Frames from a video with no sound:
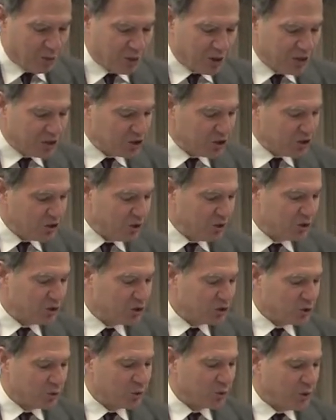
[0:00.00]
We listen to
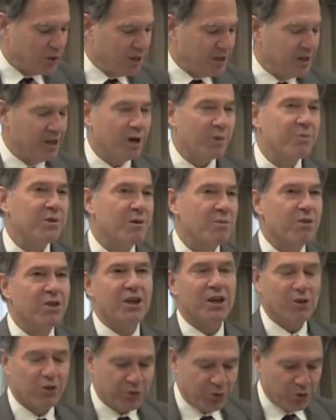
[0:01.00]
their story and help them
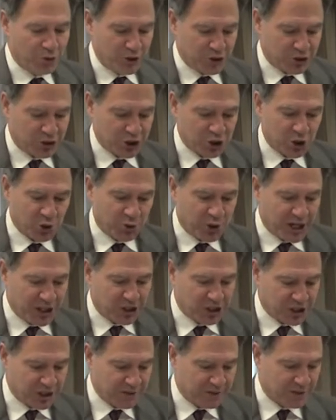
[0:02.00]
think through their
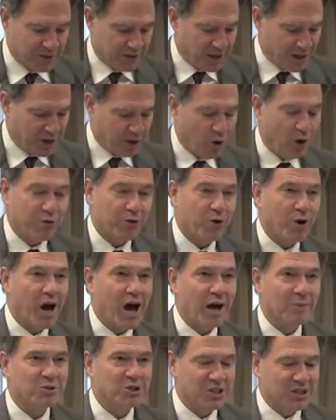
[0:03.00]
situation and offer
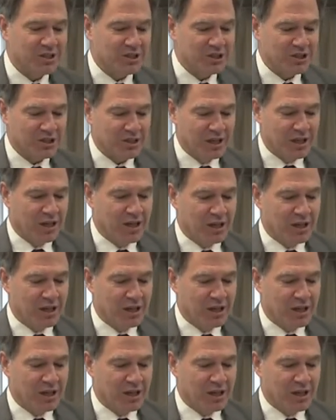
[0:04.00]
options.